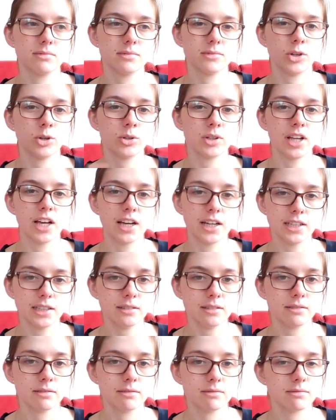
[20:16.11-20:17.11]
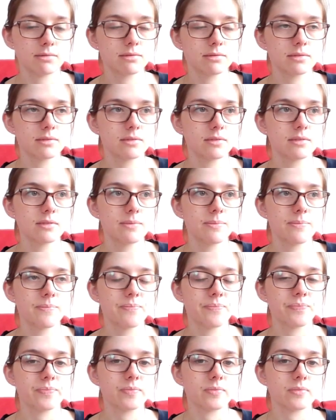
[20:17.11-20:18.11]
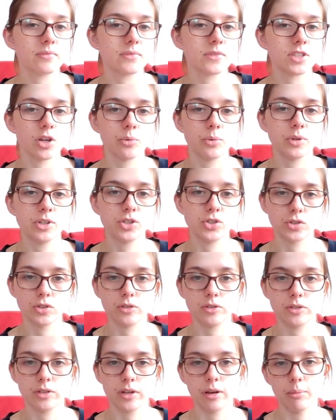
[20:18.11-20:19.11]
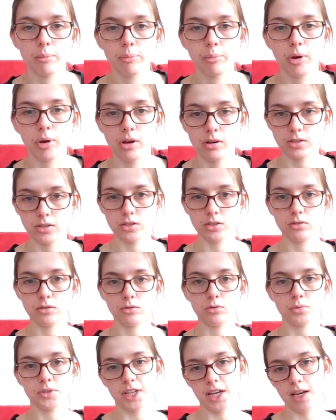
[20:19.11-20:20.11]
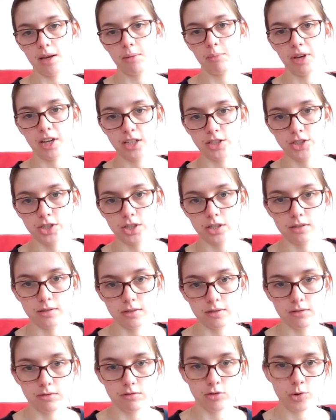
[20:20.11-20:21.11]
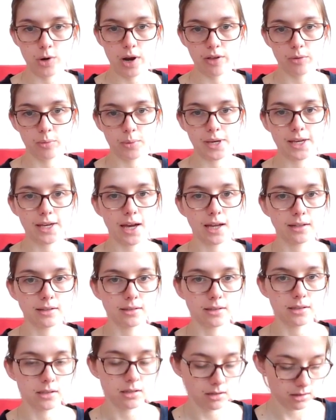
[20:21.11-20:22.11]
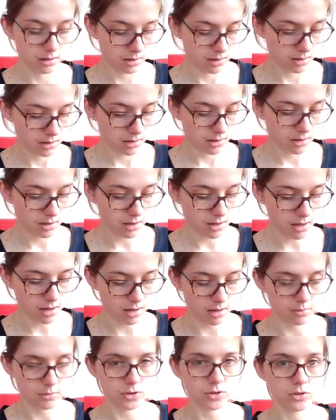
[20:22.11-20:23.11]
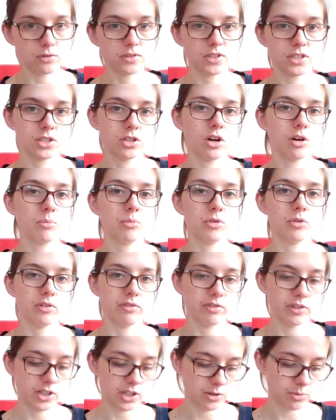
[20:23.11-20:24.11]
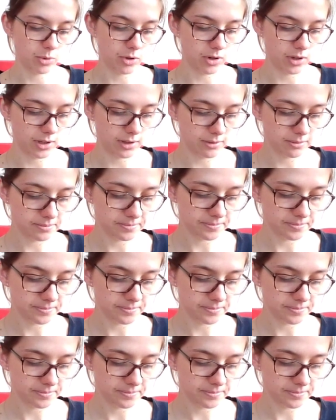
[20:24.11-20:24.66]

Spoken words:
online. So we just post update pictures throughout the weekend, sort of a start point, finish point.